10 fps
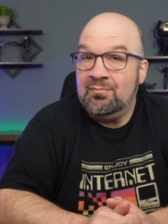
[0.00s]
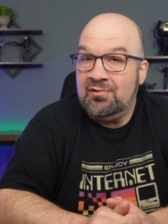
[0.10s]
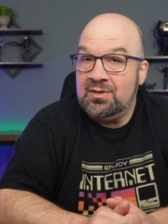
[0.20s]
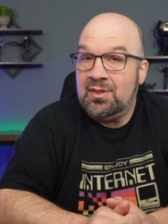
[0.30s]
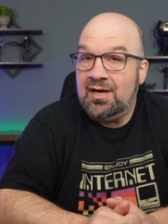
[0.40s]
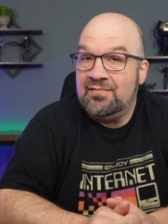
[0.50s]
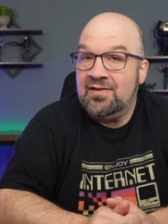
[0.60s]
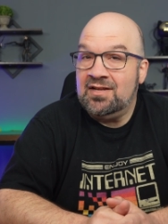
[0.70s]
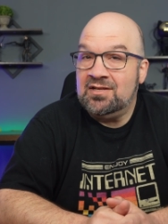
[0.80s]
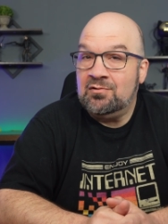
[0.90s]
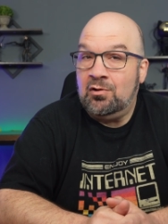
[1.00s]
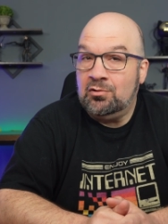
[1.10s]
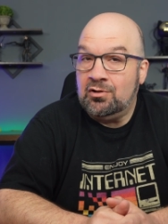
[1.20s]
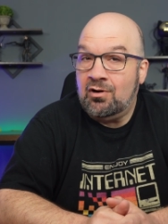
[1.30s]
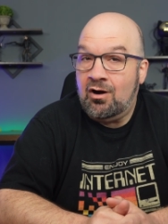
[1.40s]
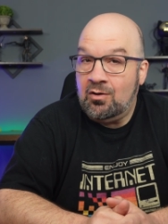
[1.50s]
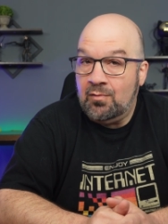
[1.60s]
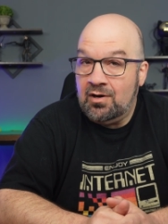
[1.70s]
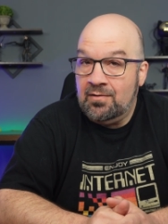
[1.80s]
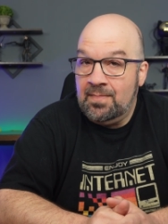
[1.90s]
breathe life into older
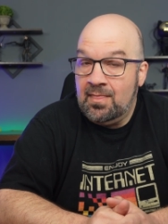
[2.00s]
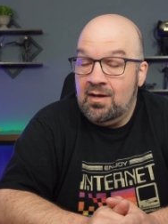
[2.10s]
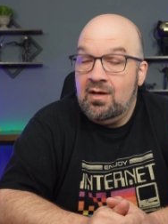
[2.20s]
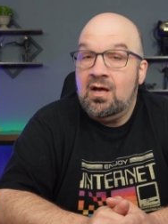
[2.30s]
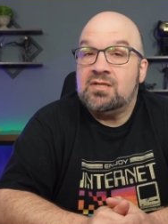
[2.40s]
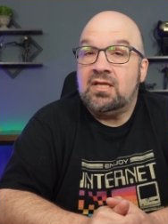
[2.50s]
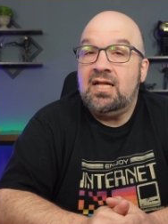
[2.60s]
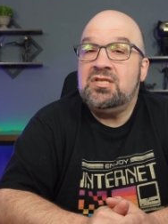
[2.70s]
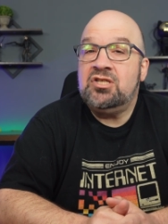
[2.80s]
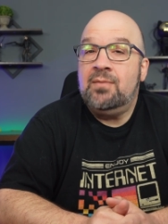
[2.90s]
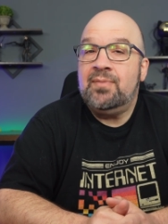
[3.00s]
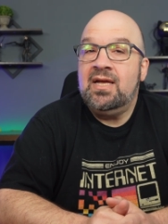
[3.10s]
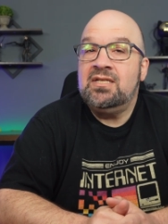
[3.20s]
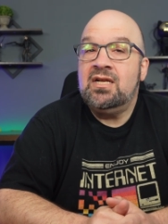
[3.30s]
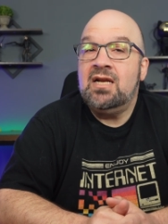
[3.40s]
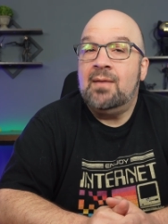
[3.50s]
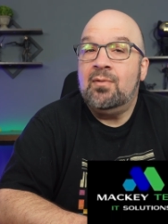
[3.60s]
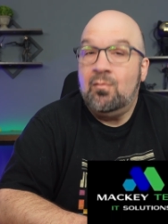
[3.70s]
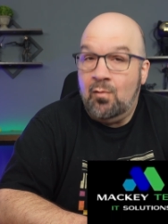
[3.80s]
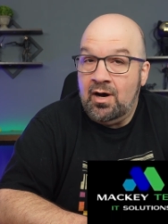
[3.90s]
hardware. So let's jump into
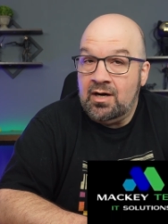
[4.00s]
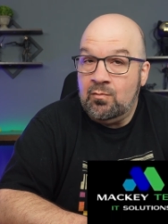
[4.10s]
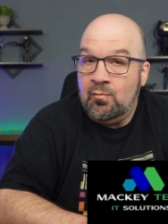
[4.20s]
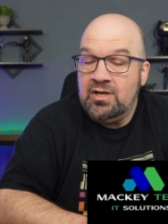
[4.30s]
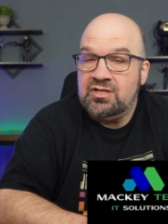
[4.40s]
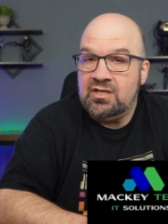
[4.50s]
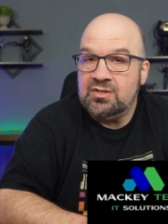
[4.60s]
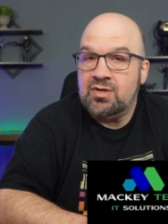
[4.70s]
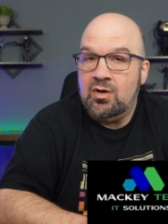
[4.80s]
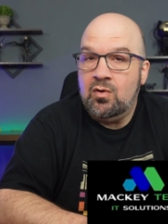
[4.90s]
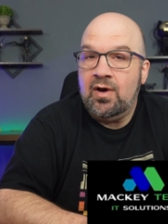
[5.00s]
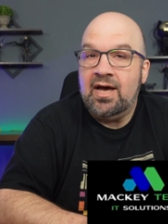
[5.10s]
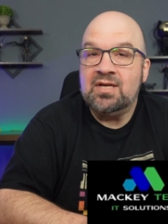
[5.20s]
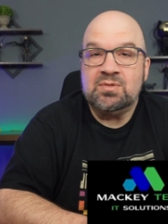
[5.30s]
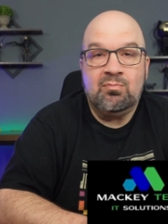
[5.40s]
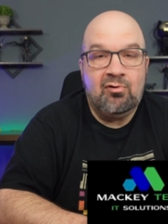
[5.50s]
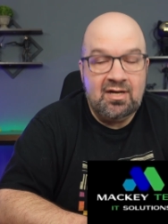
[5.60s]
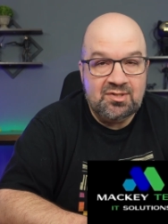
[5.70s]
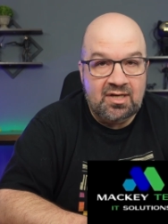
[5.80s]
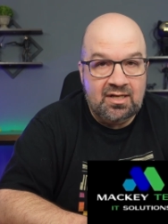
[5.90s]
number one, which is O S
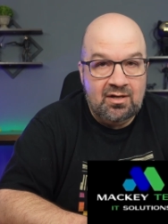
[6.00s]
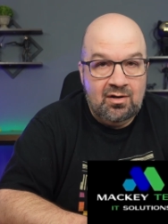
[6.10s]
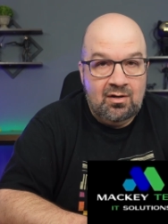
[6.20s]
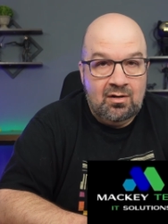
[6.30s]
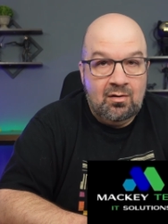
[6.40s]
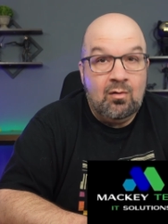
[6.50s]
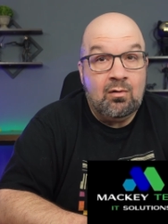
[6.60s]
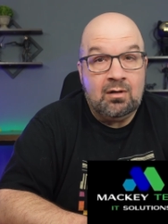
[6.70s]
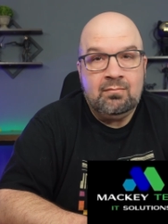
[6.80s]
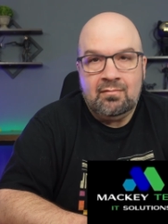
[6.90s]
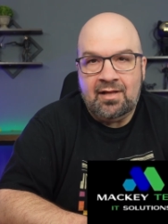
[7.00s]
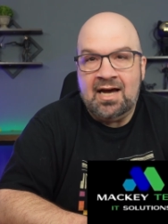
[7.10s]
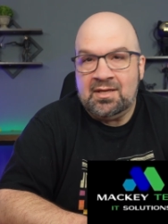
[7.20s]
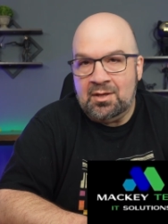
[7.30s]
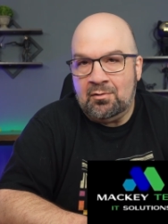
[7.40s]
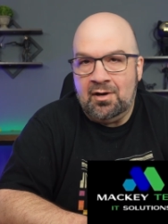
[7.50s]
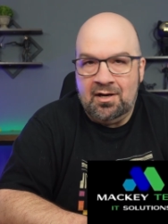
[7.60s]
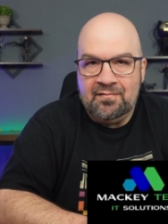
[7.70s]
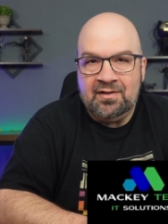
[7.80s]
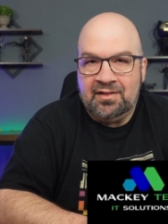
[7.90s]
pricing, or lack
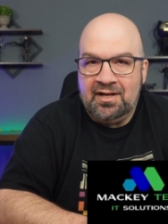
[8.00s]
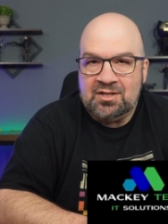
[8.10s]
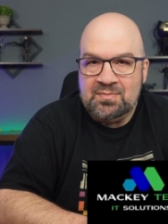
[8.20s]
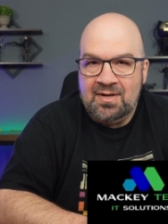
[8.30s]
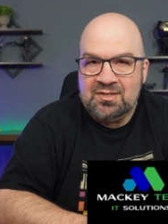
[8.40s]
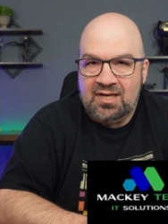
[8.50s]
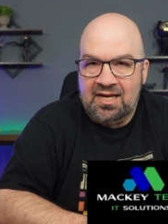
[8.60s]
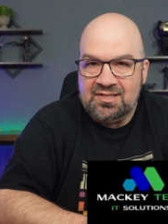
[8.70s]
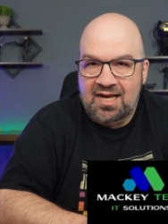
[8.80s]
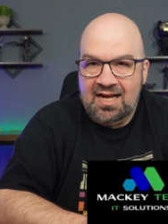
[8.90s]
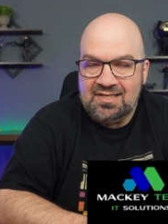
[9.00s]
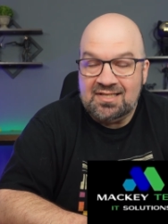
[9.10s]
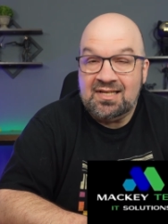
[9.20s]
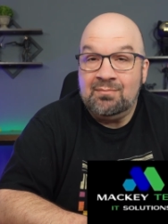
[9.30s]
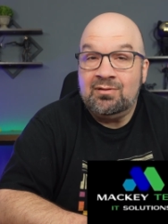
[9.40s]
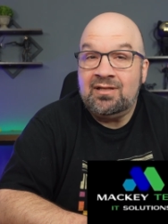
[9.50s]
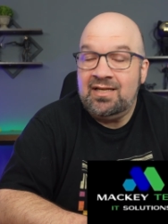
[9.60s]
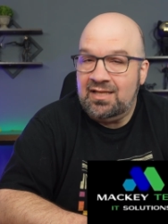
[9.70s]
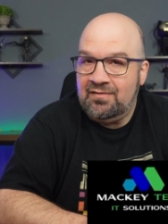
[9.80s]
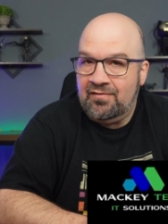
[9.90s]
thereof in Linux Mint's case, as it's
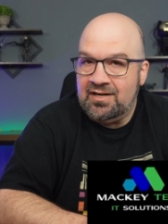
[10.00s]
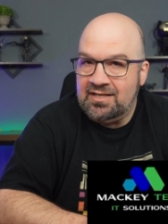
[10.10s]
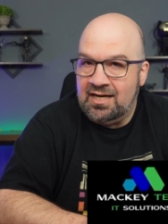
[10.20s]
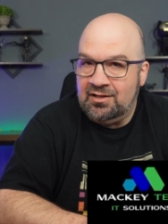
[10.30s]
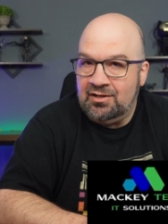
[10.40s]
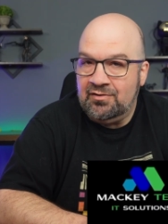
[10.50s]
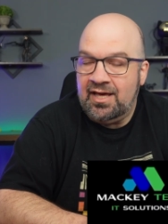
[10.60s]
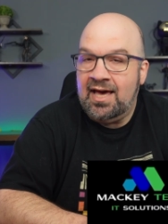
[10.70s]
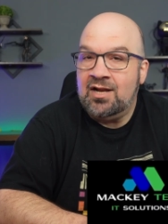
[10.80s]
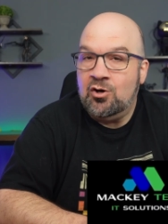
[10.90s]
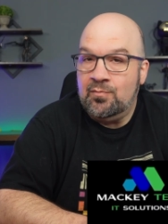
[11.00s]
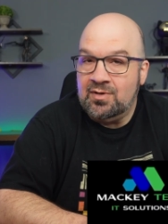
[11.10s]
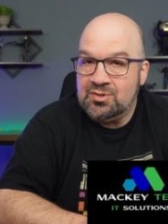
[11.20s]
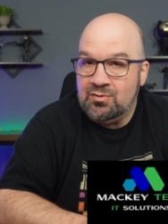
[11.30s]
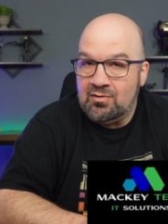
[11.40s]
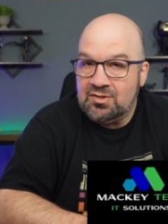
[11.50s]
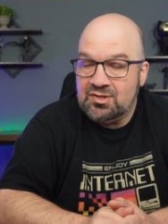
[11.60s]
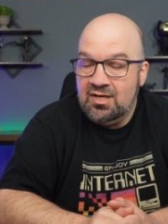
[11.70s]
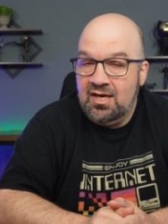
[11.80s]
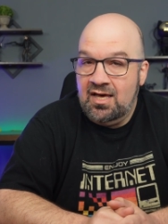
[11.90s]
completely free to download and open source.